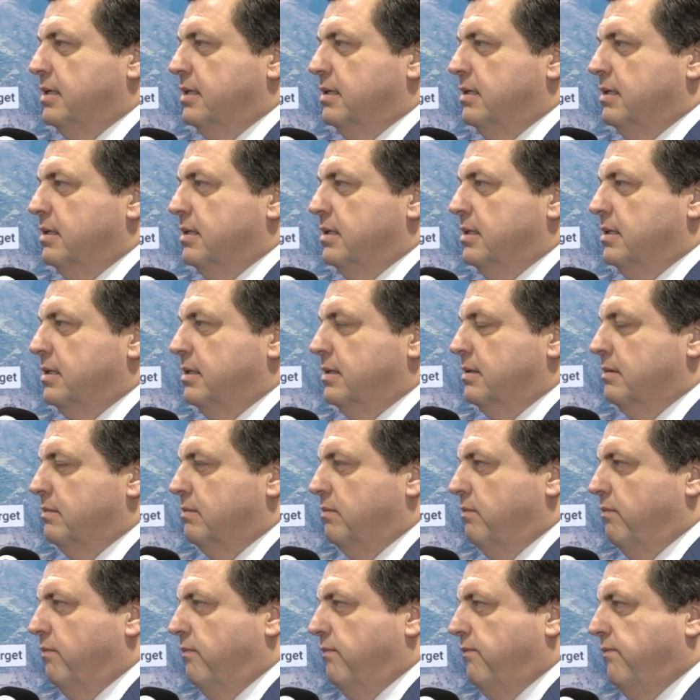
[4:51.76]

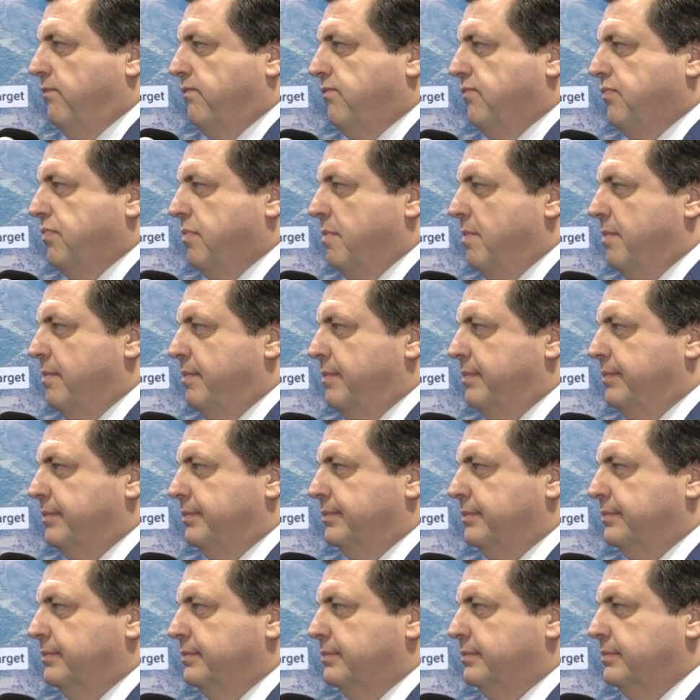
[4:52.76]

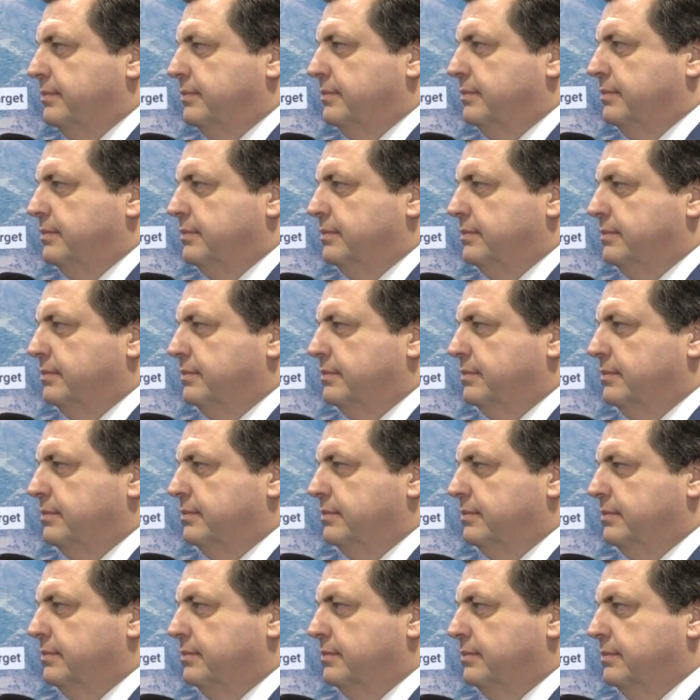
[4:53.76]

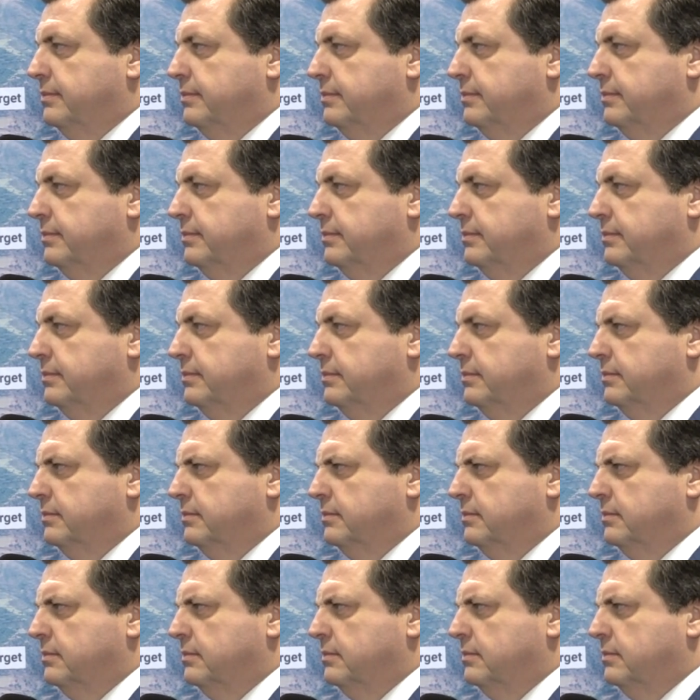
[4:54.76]

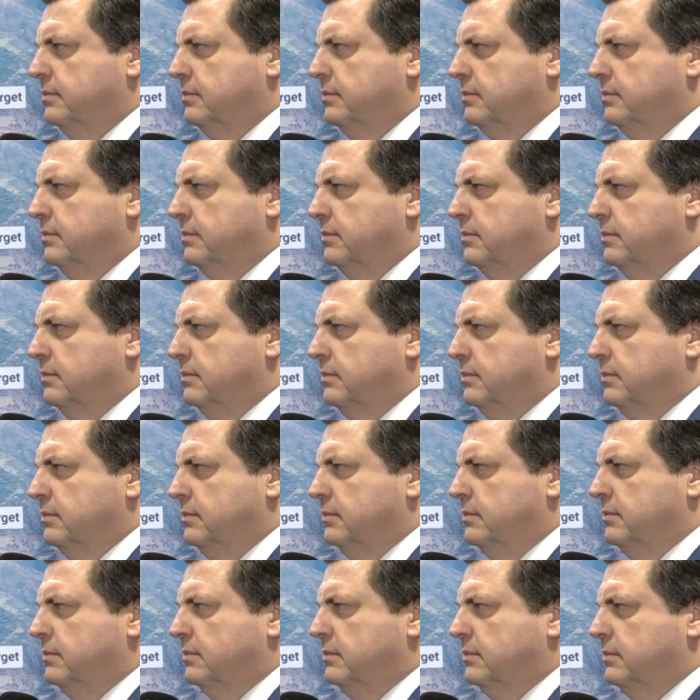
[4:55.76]

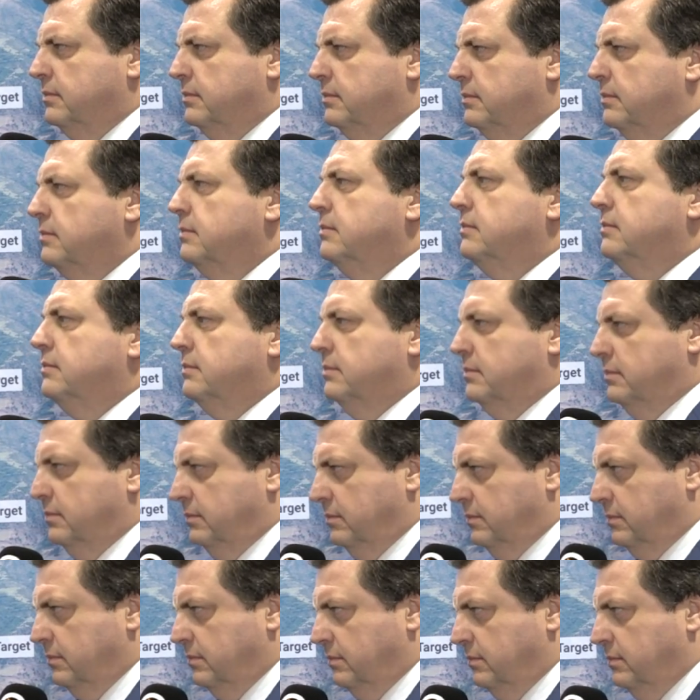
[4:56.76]

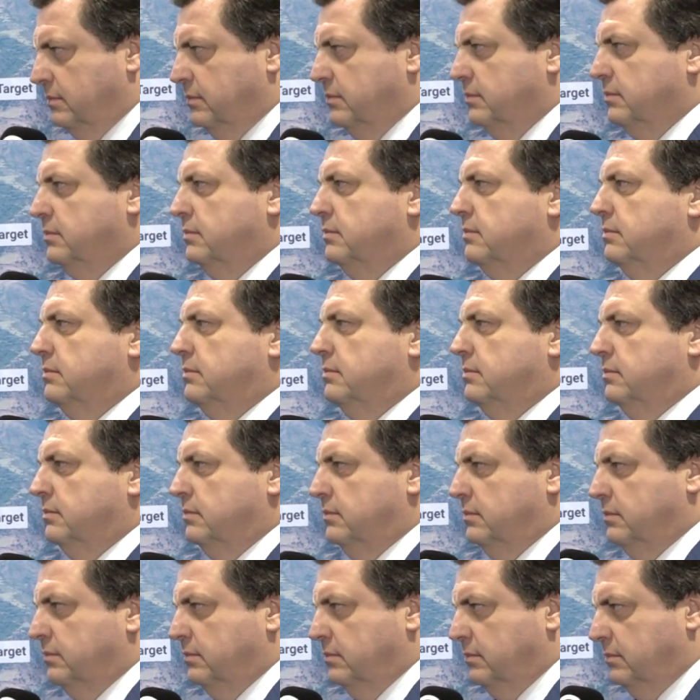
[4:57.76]

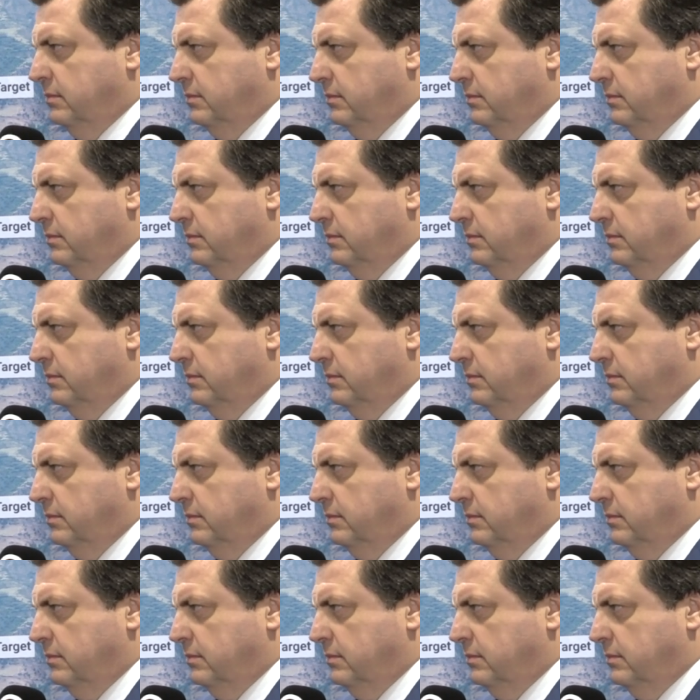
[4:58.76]
The person shown says nothing.